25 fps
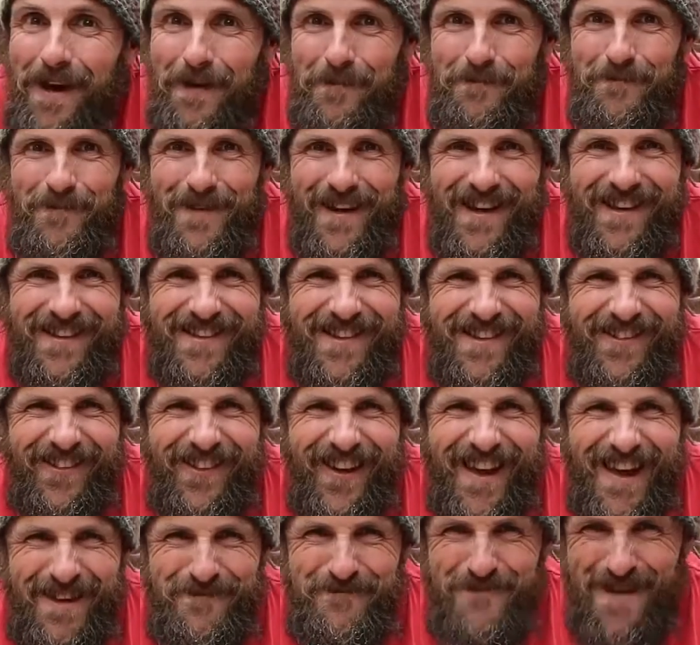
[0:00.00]

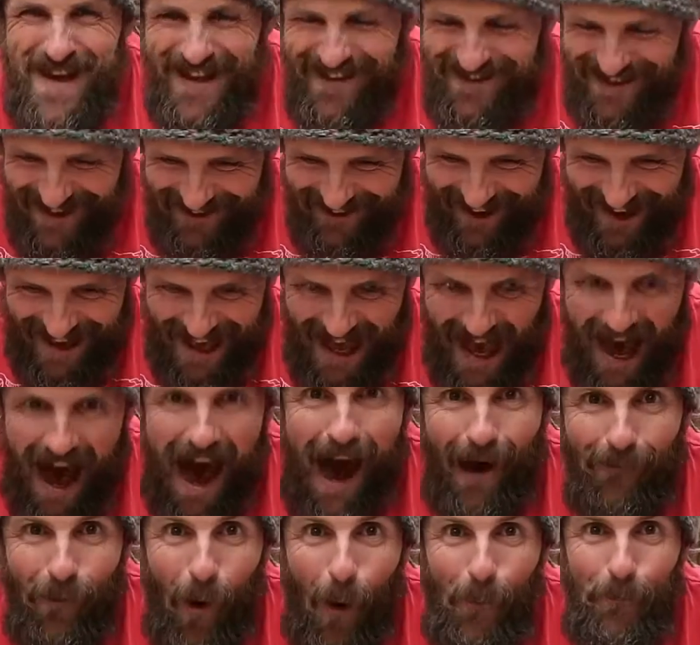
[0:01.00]
Misery, misery.
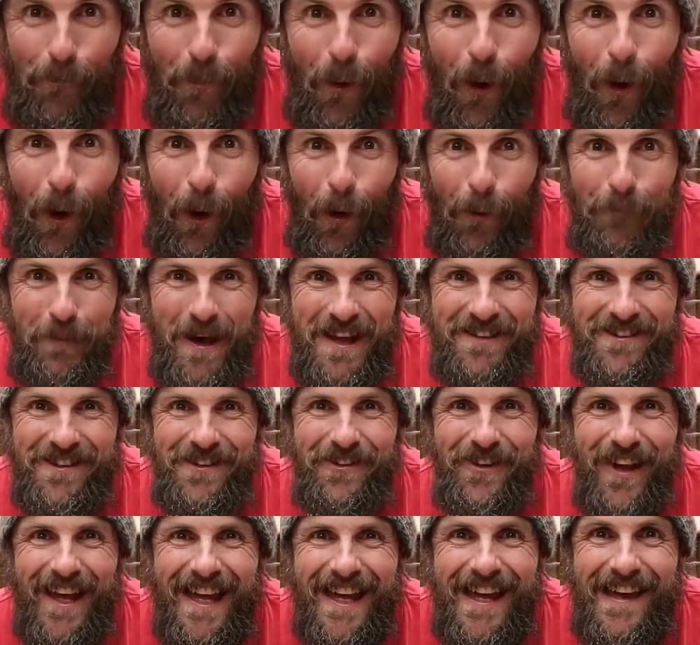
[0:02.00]
I want more
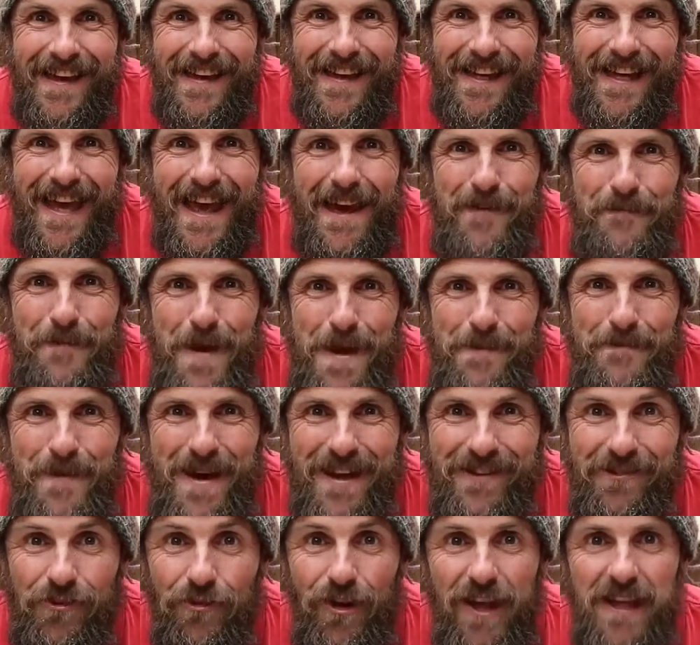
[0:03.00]
misery. Give me
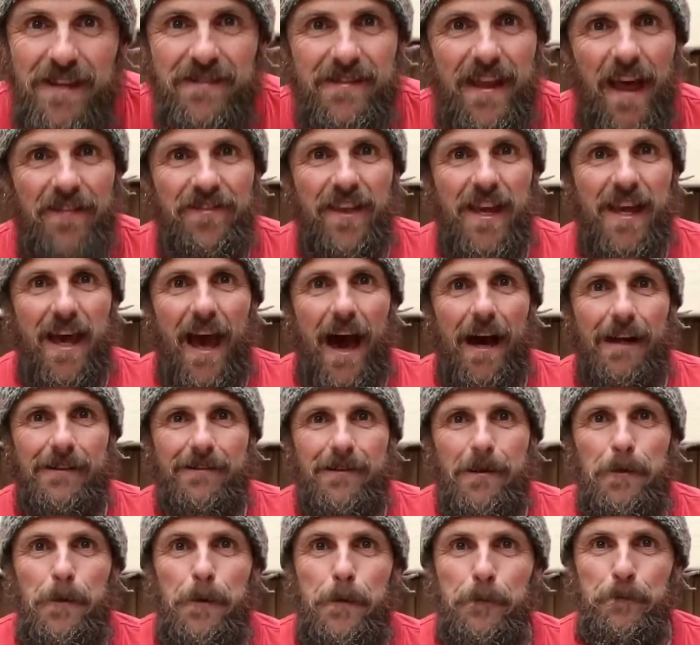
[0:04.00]
misery, said the cat.
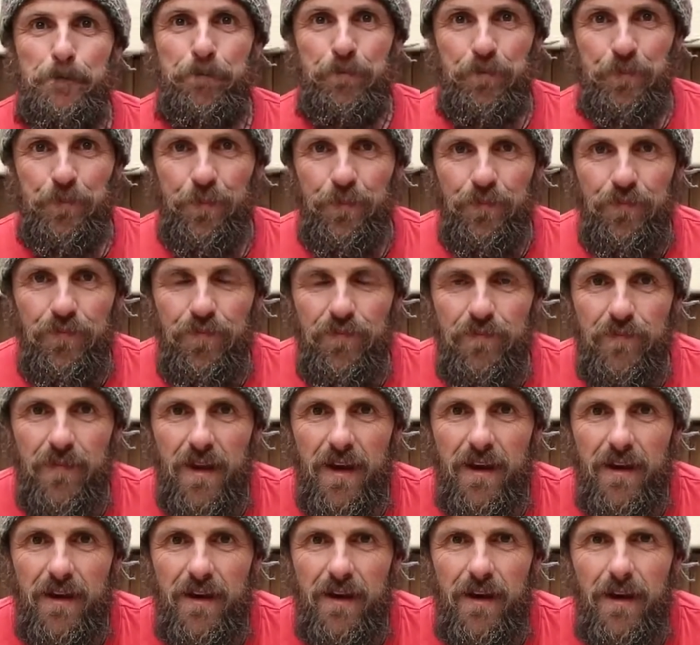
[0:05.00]

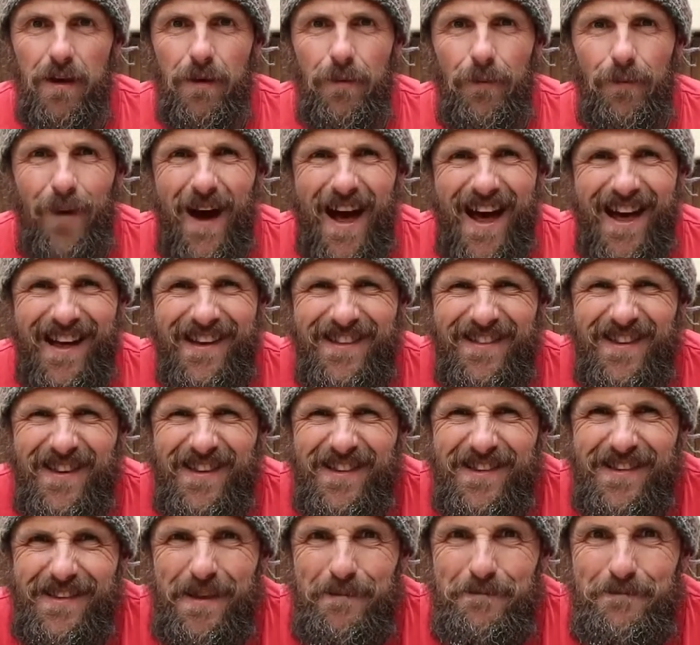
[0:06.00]
Where
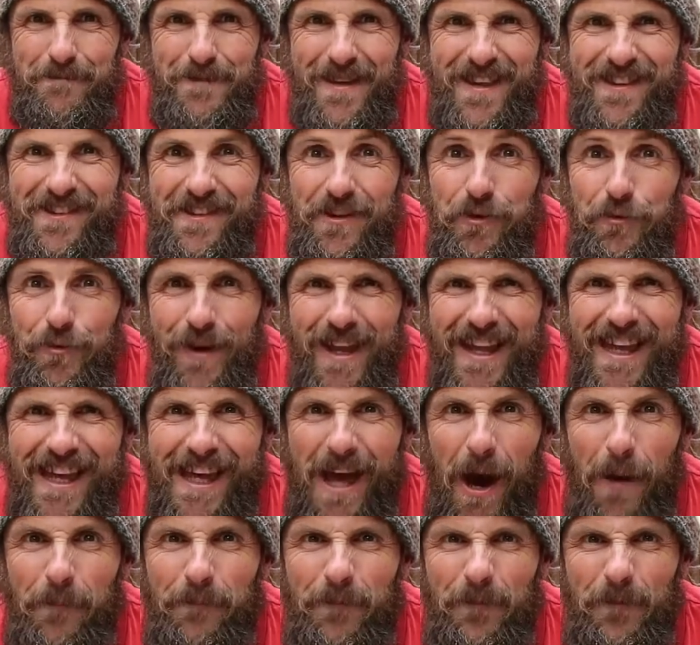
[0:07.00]
does the misery
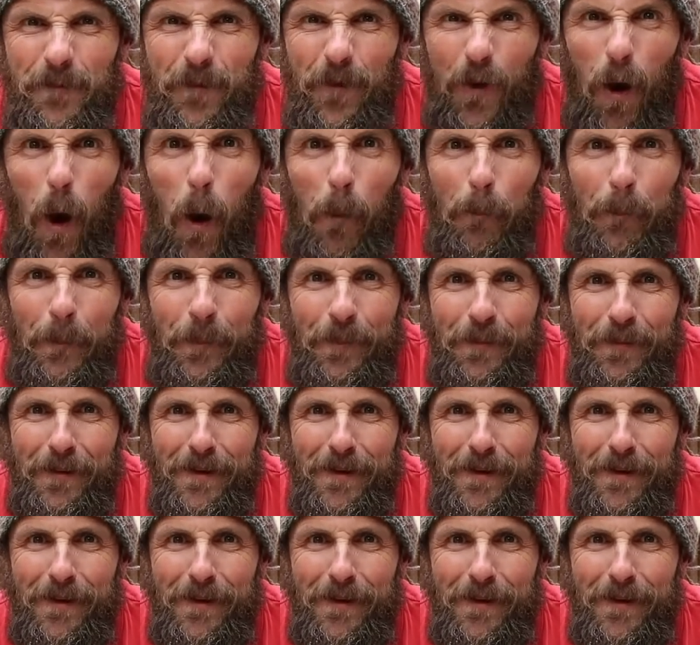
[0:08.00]
come from?